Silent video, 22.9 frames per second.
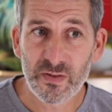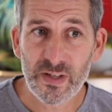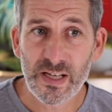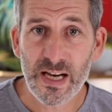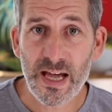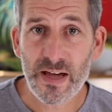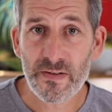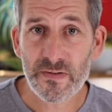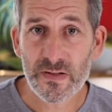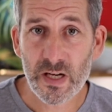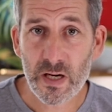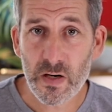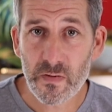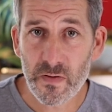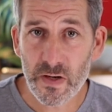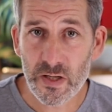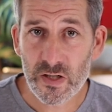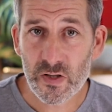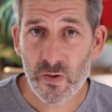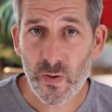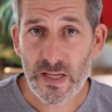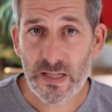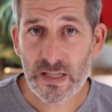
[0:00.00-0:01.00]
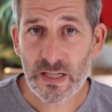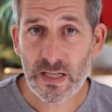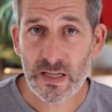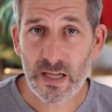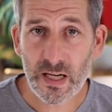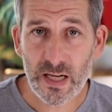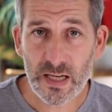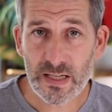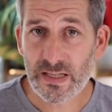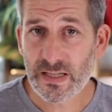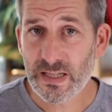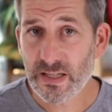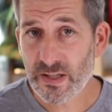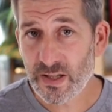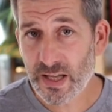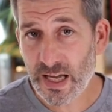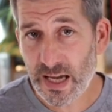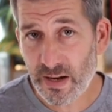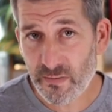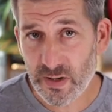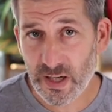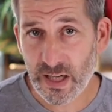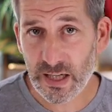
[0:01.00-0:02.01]
of left over 20 that I still
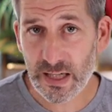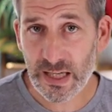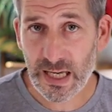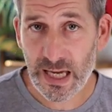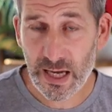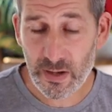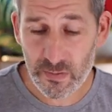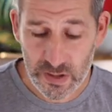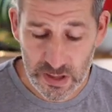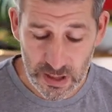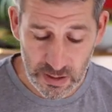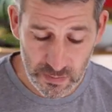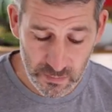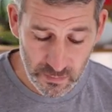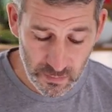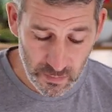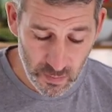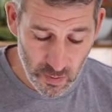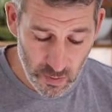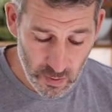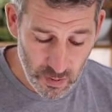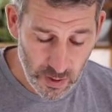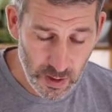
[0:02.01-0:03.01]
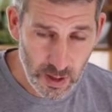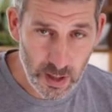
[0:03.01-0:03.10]
haven't accounted for